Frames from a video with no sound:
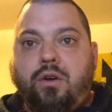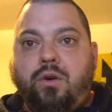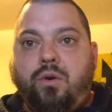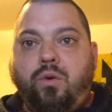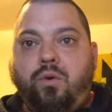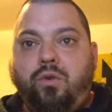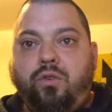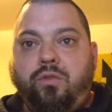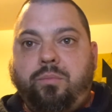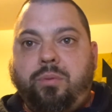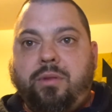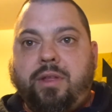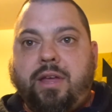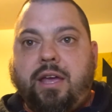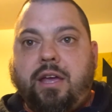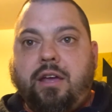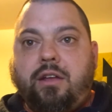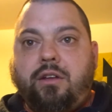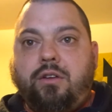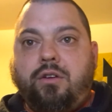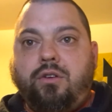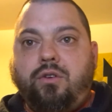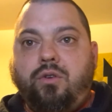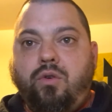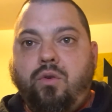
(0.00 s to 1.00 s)
who's
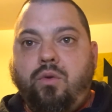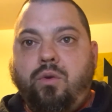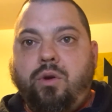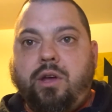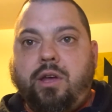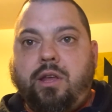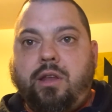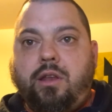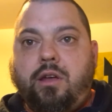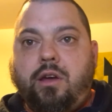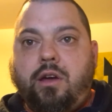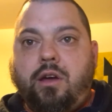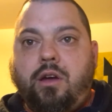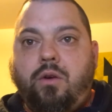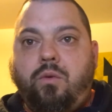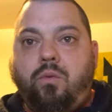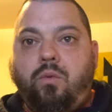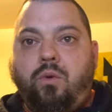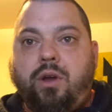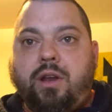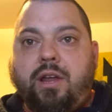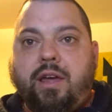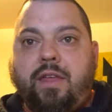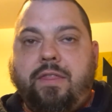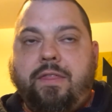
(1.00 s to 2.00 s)
playing who and
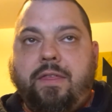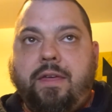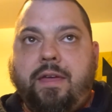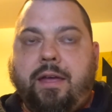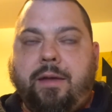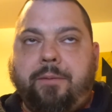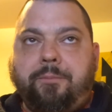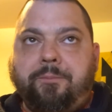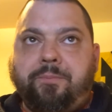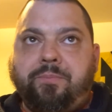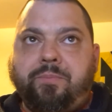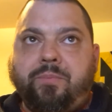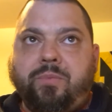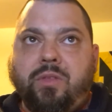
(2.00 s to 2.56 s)
what I think.